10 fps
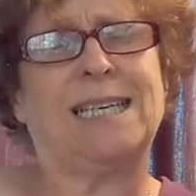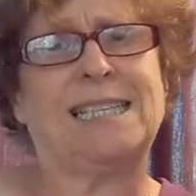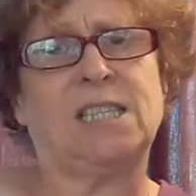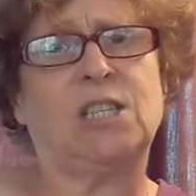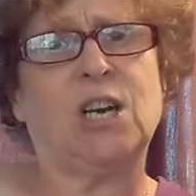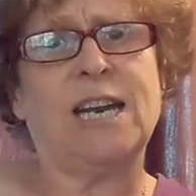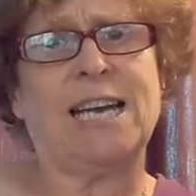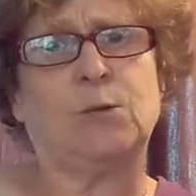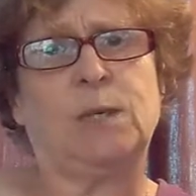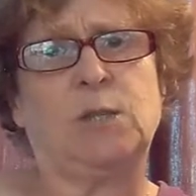It doesn't turn
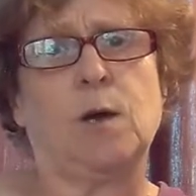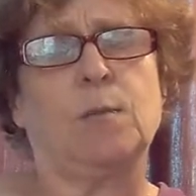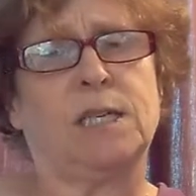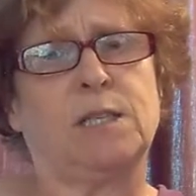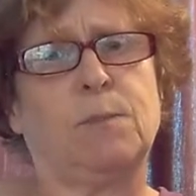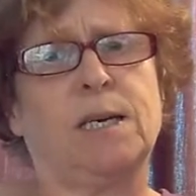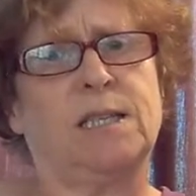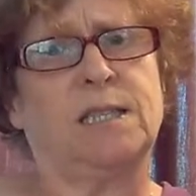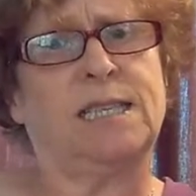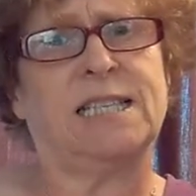out to be smoke because the
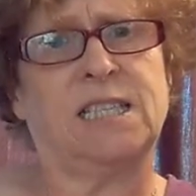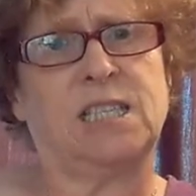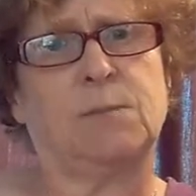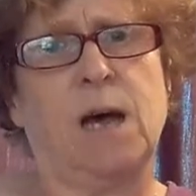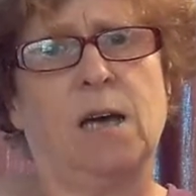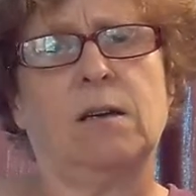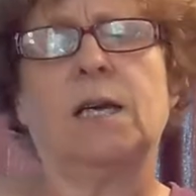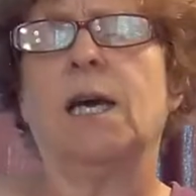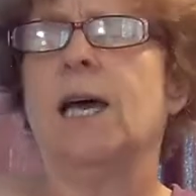person doesn't smoke.